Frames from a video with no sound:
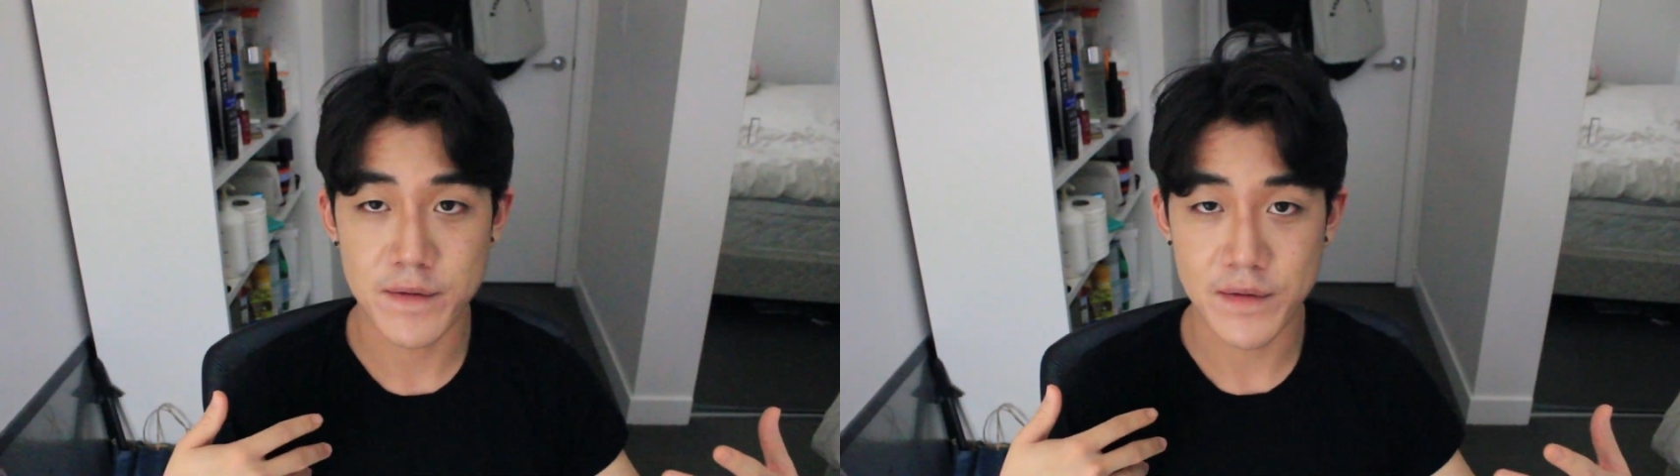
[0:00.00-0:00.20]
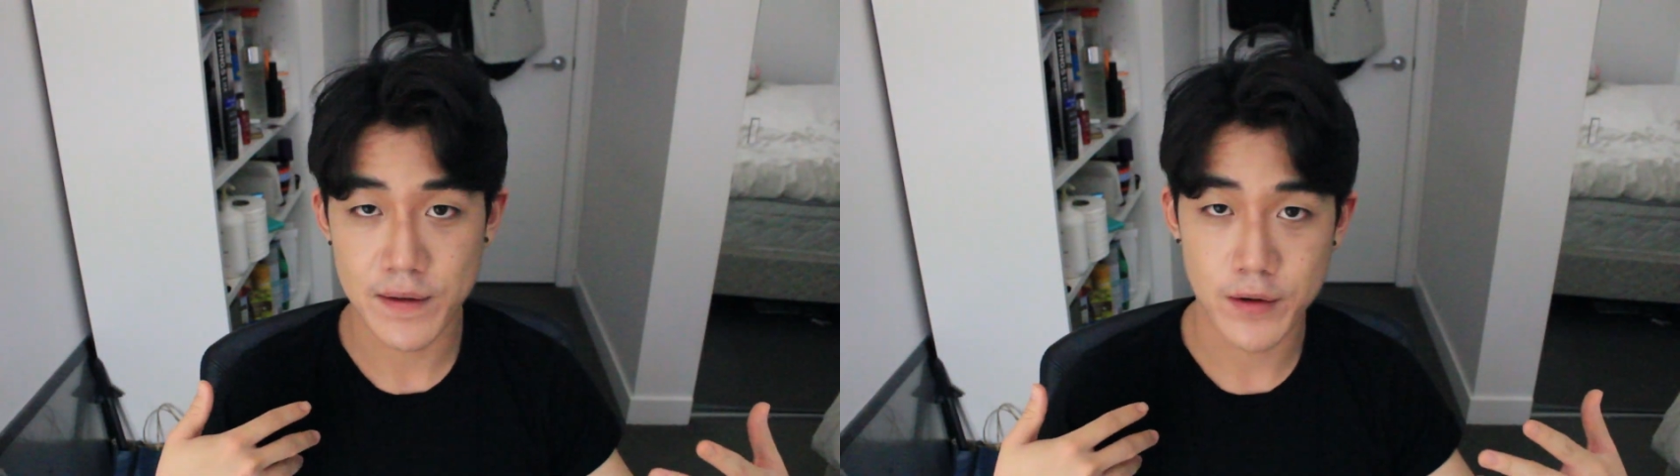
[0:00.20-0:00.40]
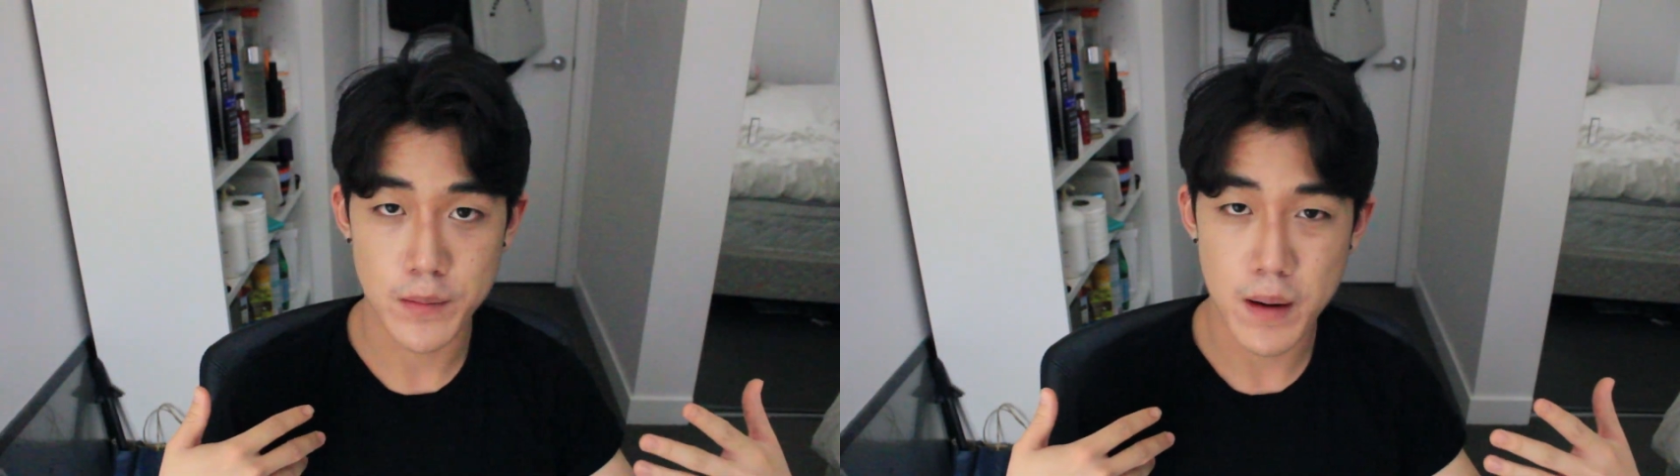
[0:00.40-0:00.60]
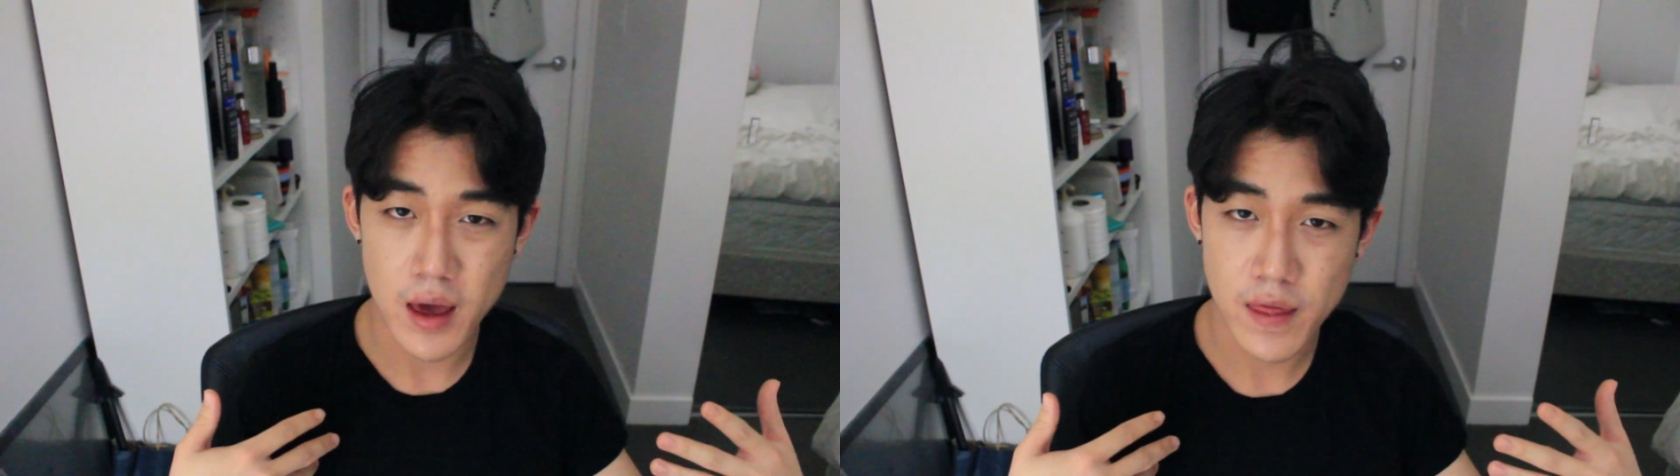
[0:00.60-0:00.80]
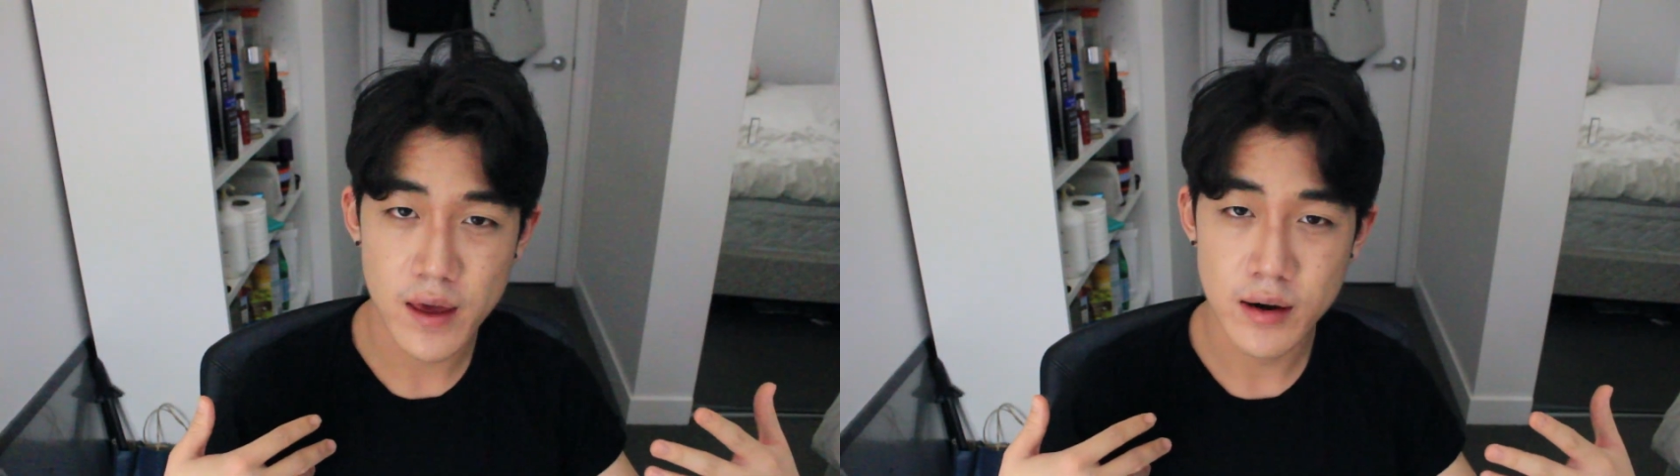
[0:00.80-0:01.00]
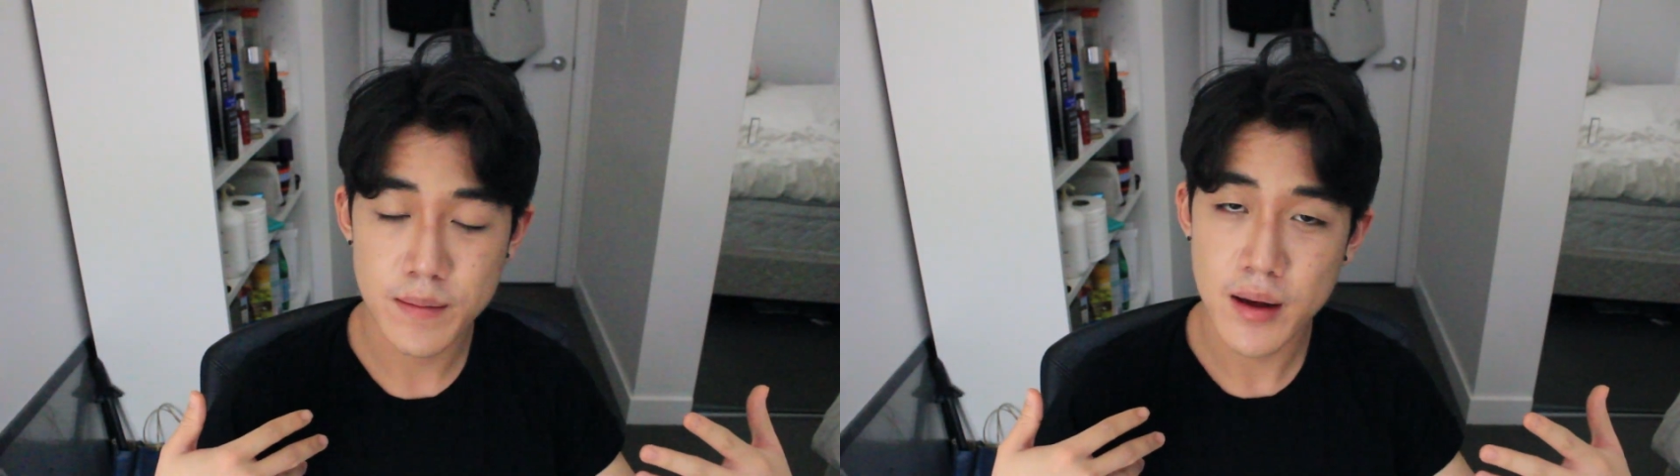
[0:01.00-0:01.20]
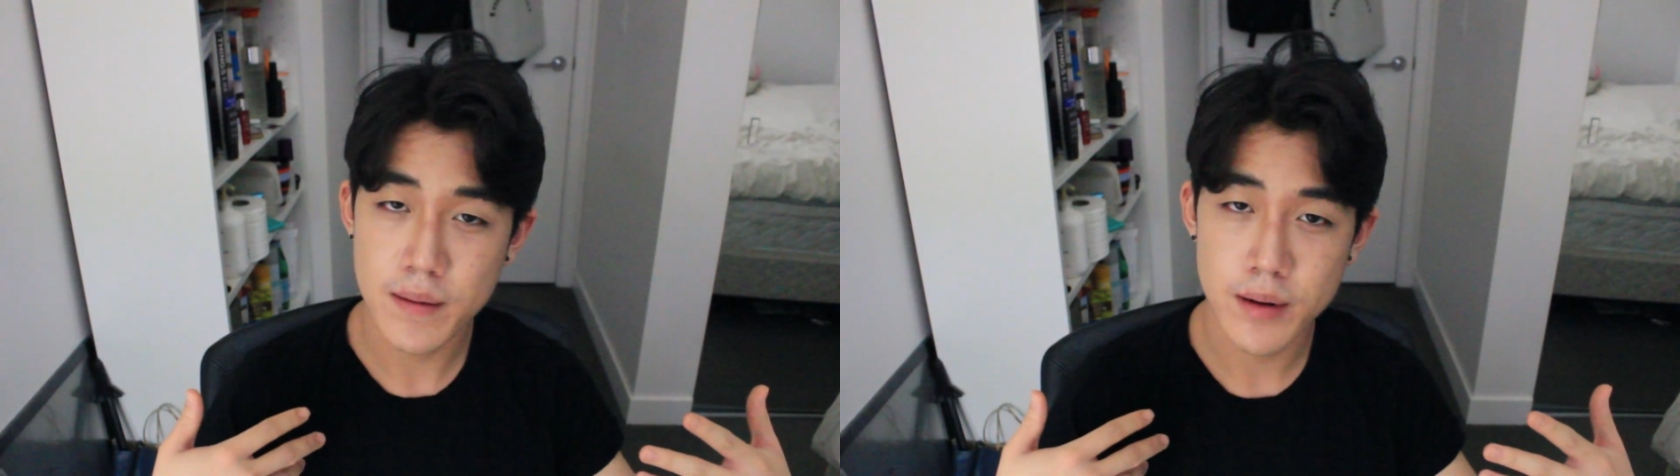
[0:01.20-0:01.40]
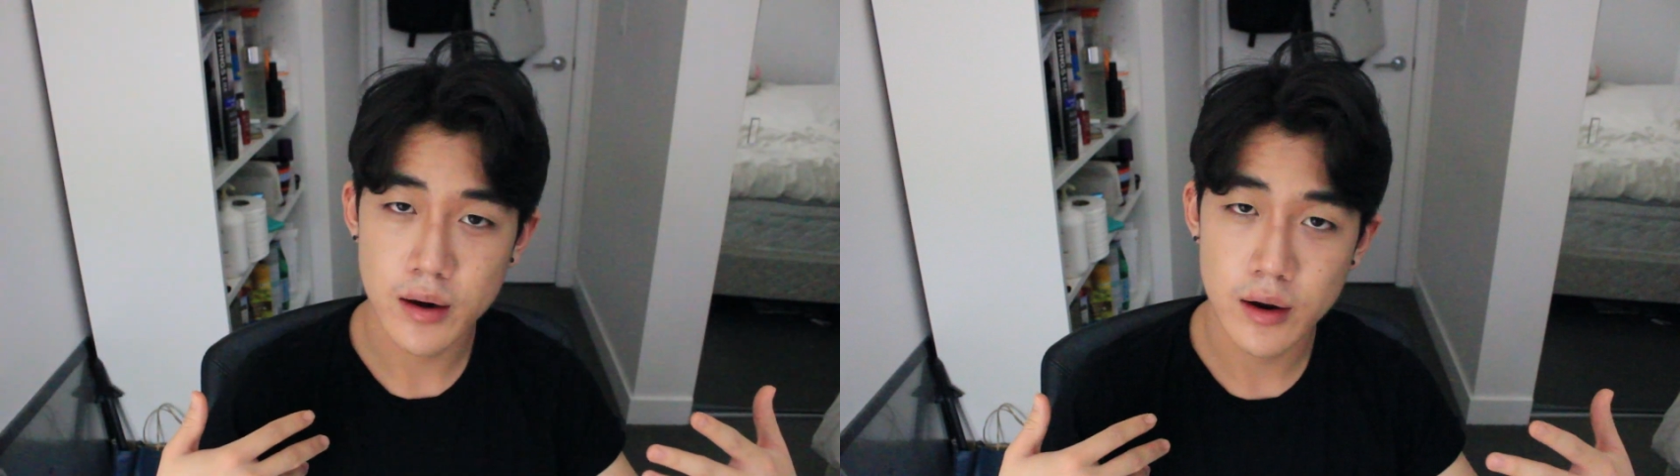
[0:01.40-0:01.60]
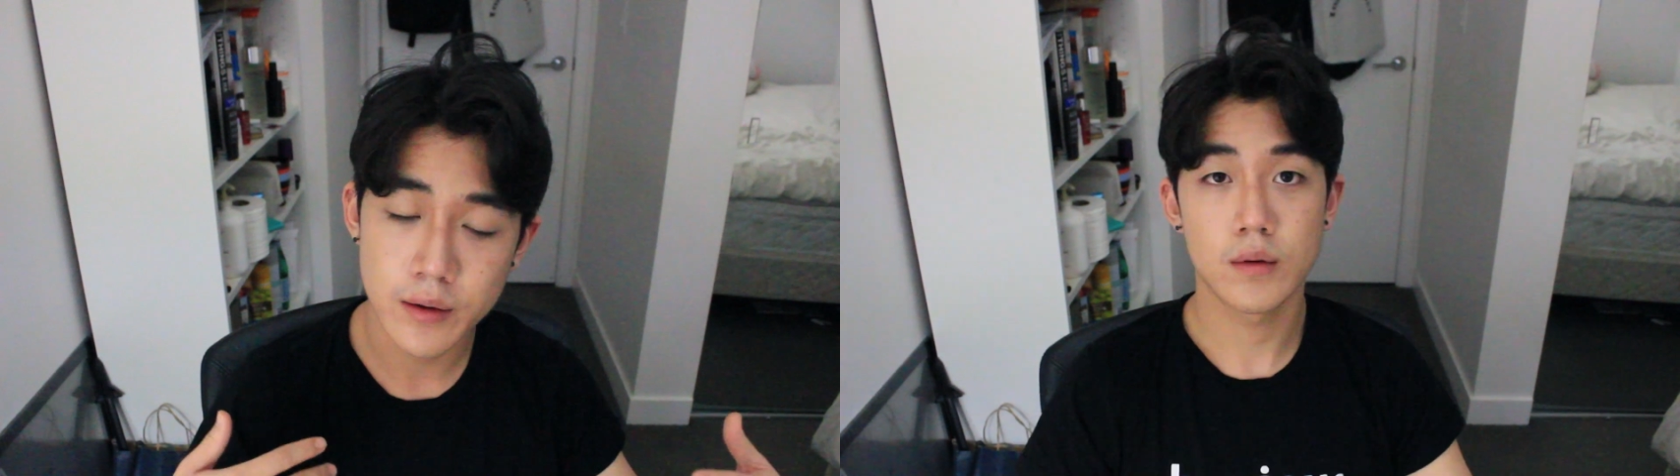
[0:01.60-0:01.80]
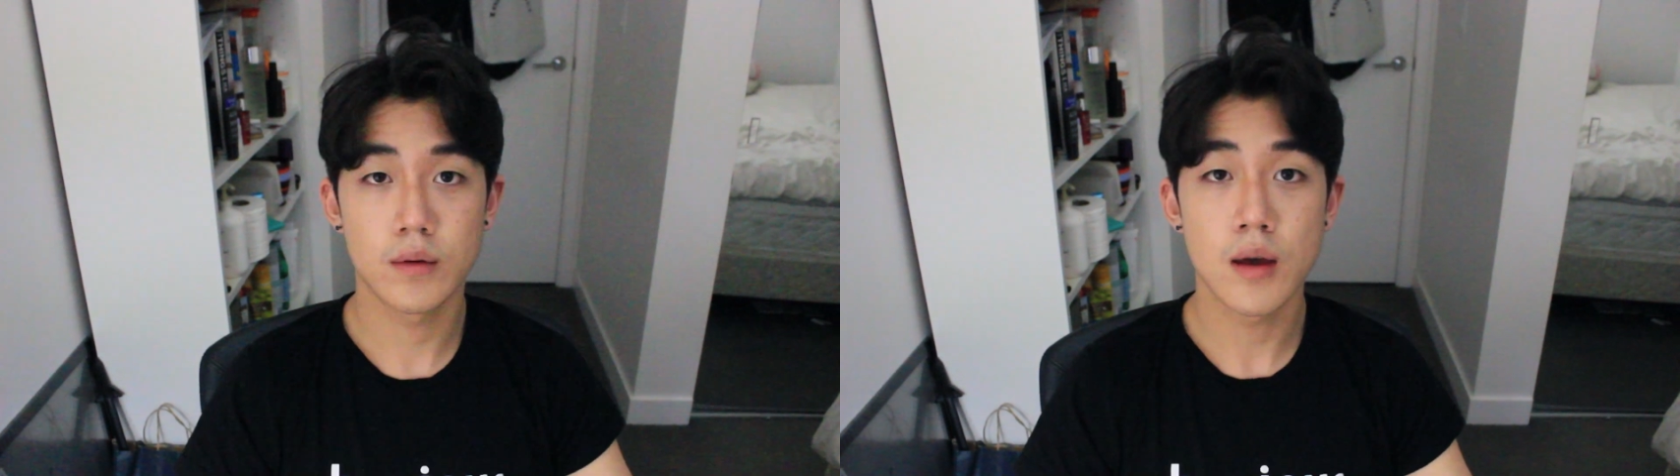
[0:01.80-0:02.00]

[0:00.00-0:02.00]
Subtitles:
favorite method, in my opinion.